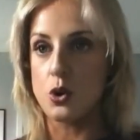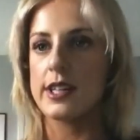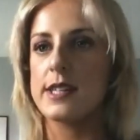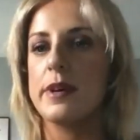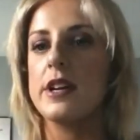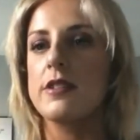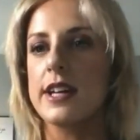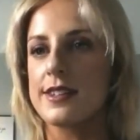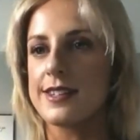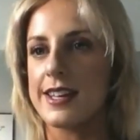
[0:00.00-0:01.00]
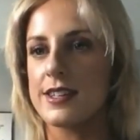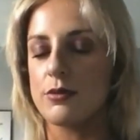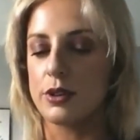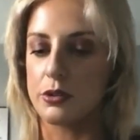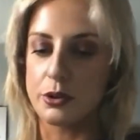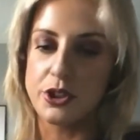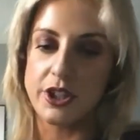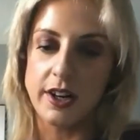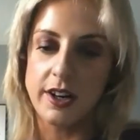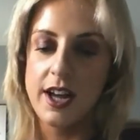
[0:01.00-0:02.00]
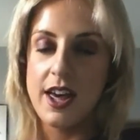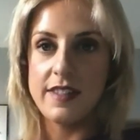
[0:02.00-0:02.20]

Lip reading: experience as a recruiter,